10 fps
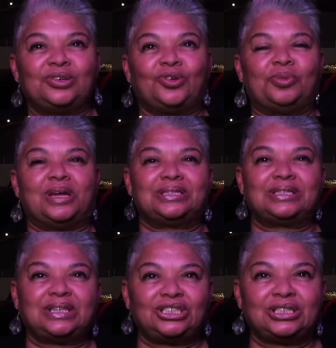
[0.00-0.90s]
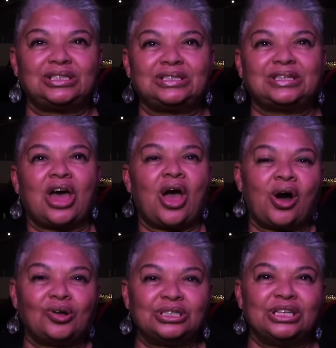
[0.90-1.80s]
You'll be in stitches,
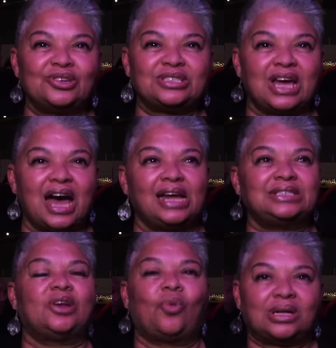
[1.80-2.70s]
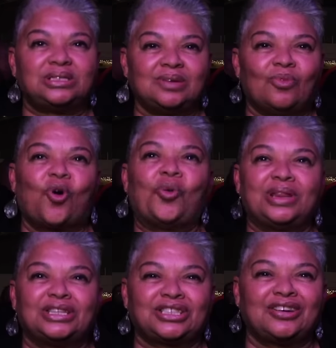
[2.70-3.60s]
holding your signs and wanting more when
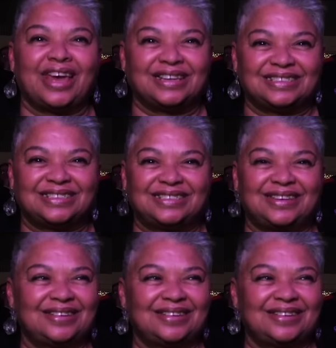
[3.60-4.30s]
the show ends.